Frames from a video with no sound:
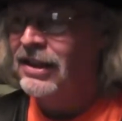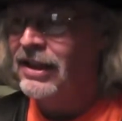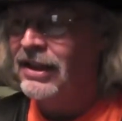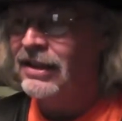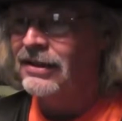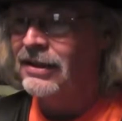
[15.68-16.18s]

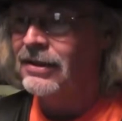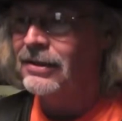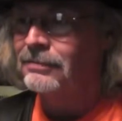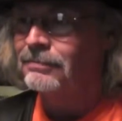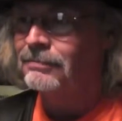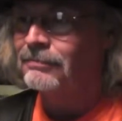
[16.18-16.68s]
And
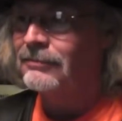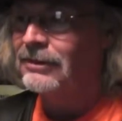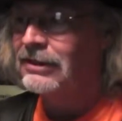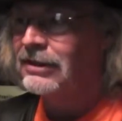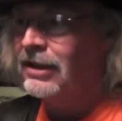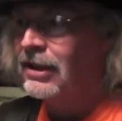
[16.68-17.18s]
um,
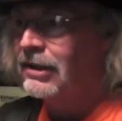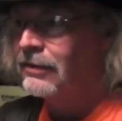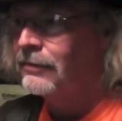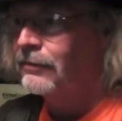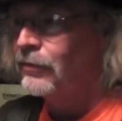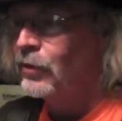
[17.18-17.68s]

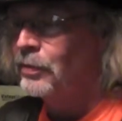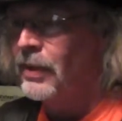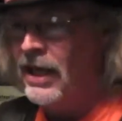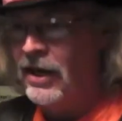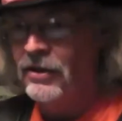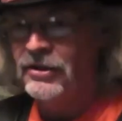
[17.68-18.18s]
for
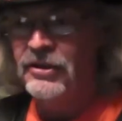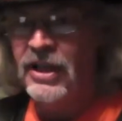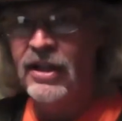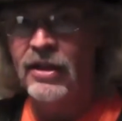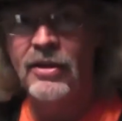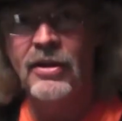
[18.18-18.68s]
parents
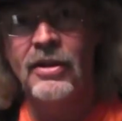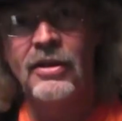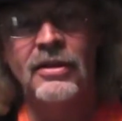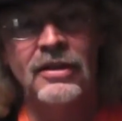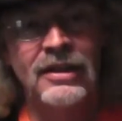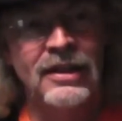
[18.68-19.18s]
that
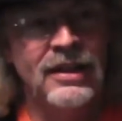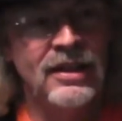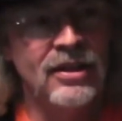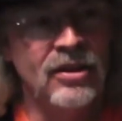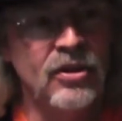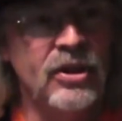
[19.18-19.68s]
are
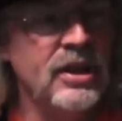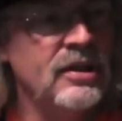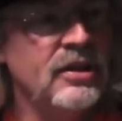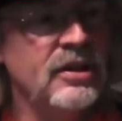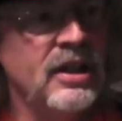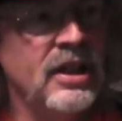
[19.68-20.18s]
looking
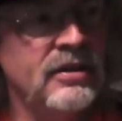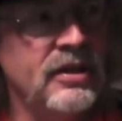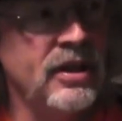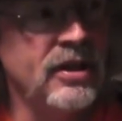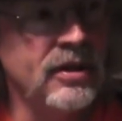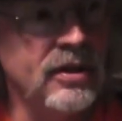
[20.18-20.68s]
to get
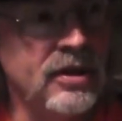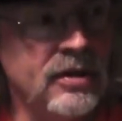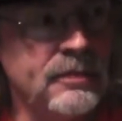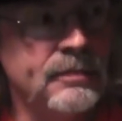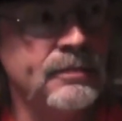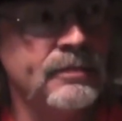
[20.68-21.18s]
their
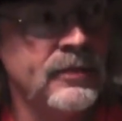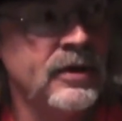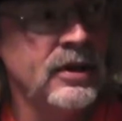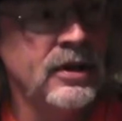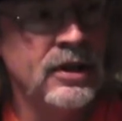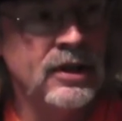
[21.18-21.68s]
um,
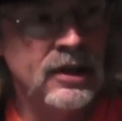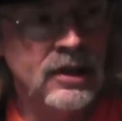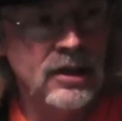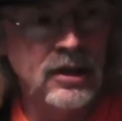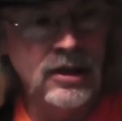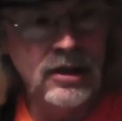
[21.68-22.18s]

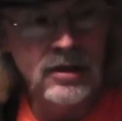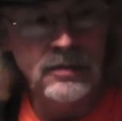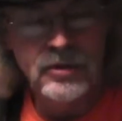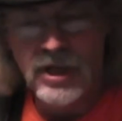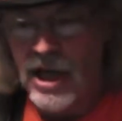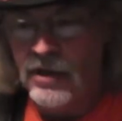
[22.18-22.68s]
uh,
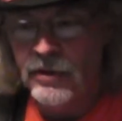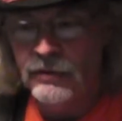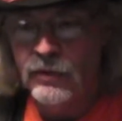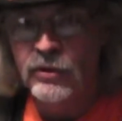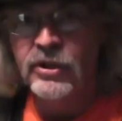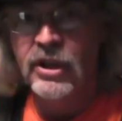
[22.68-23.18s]
child their
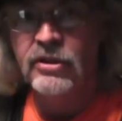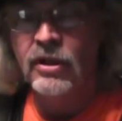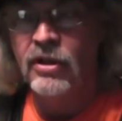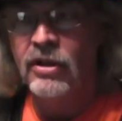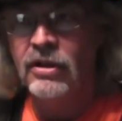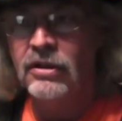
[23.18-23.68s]
first
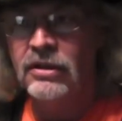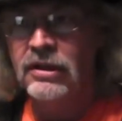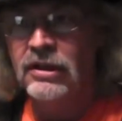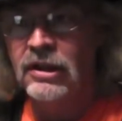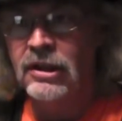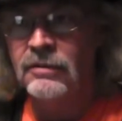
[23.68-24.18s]
guitar,
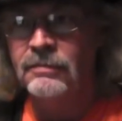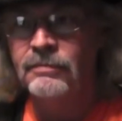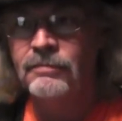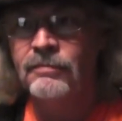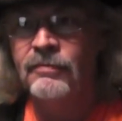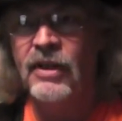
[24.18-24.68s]
um,
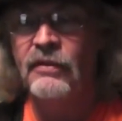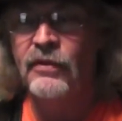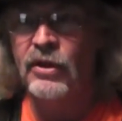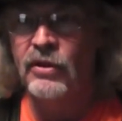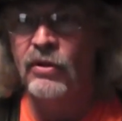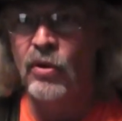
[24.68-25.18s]
they
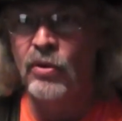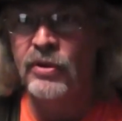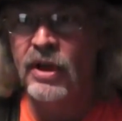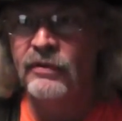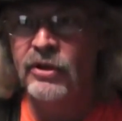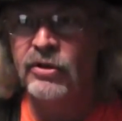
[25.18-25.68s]
feel they're old
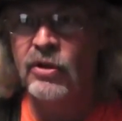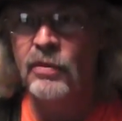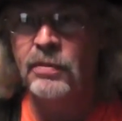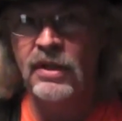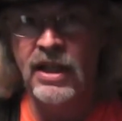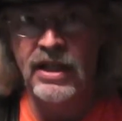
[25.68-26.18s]
enough to
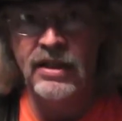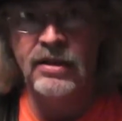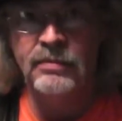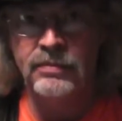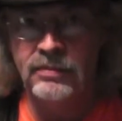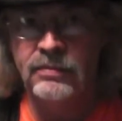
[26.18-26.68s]
start playing
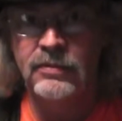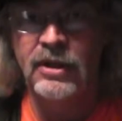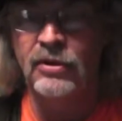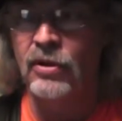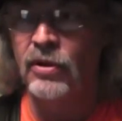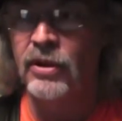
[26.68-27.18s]
and,
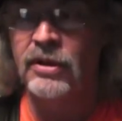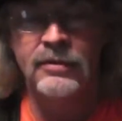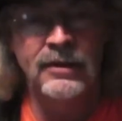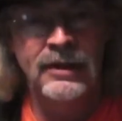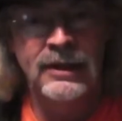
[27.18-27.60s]
and learning.